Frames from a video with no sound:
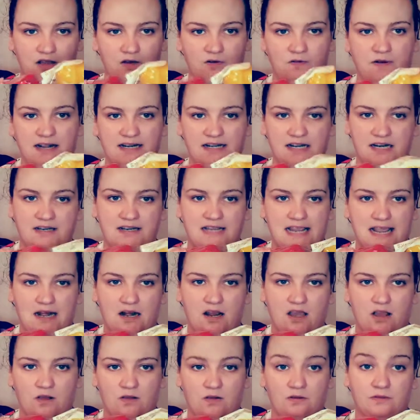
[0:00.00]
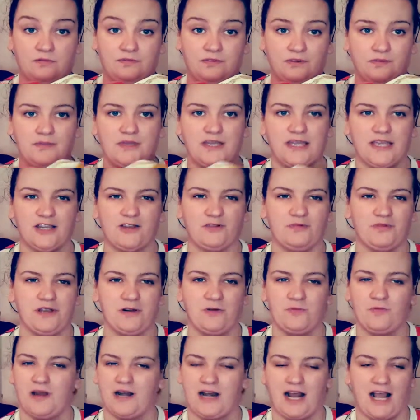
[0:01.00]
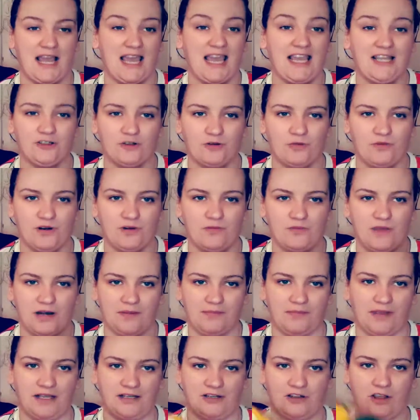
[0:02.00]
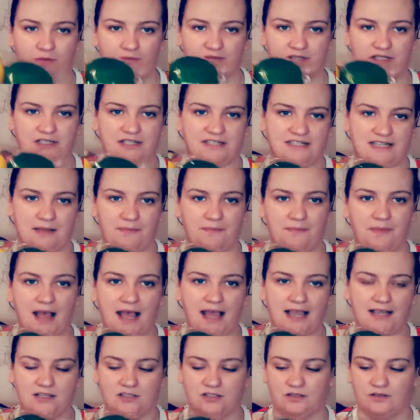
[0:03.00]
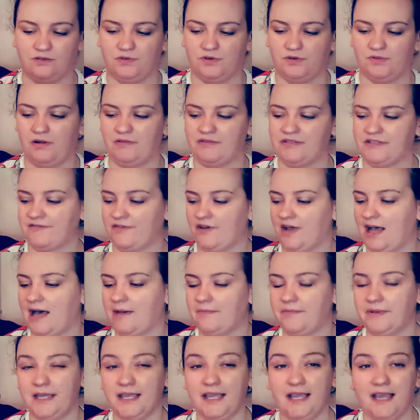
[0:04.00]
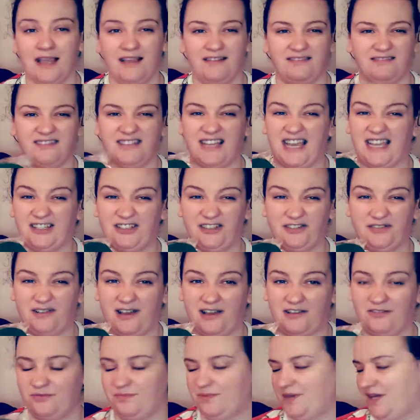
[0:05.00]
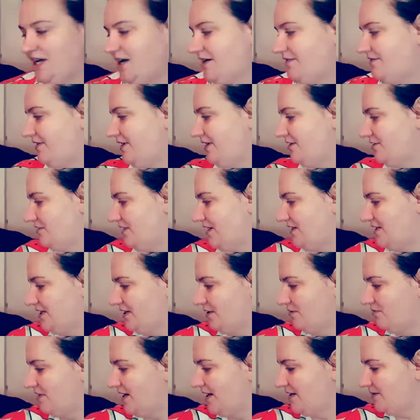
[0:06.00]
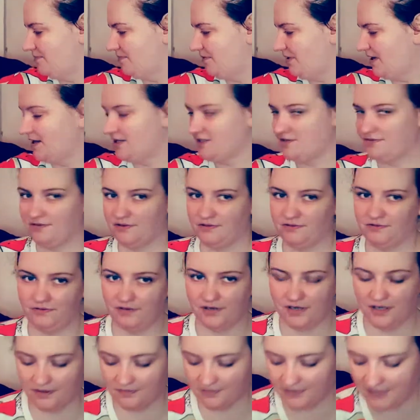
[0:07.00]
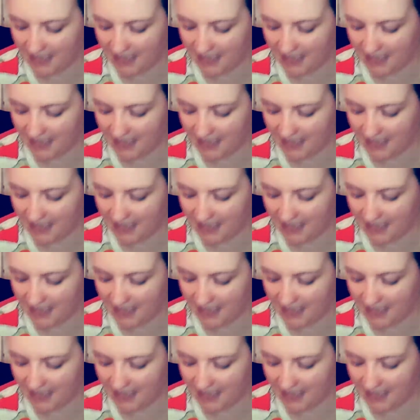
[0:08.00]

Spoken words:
red and yellow for me, green one, I hate green one, but it comes in the same pack, so green one is for hubby, 95p I think, so that's a great price for 3 of